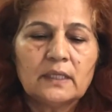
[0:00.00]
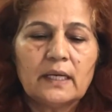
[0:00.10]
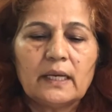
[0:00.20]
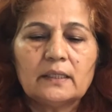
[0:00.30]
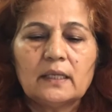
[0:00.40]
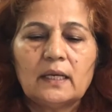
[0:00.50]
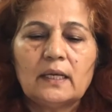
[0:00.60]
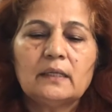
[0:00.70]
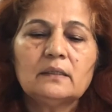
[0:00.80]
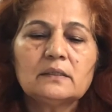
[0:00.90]
and the
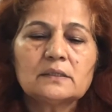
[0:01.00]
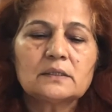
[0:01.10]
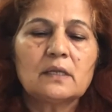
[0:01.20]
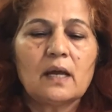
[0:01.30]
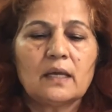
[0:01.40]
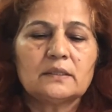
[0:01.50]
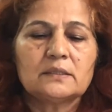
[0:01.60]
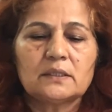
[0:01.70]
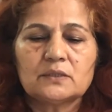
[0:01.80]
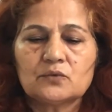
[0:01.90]
lenders last
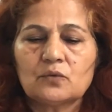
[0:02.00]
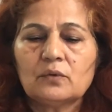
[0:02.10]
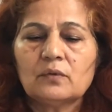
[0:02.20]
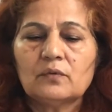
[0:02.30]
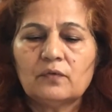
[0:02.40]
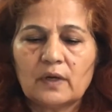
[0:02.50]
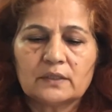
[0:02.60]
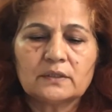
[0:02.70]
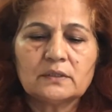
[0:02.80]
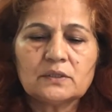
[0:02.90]
resort
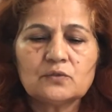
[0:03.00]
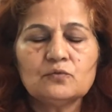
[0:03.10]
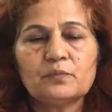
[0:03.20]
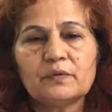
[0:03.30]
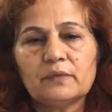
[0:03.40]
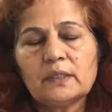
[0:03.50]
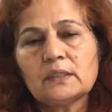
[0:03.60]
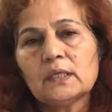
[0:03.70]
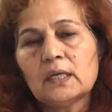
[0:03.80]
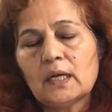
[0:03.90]
functions to
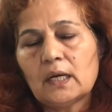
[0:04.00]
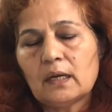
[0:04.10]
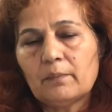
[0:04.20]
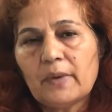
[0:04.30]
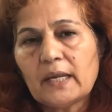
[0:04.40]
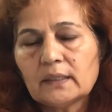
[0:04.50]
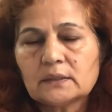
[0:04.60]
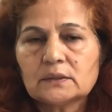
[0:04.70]
private banks.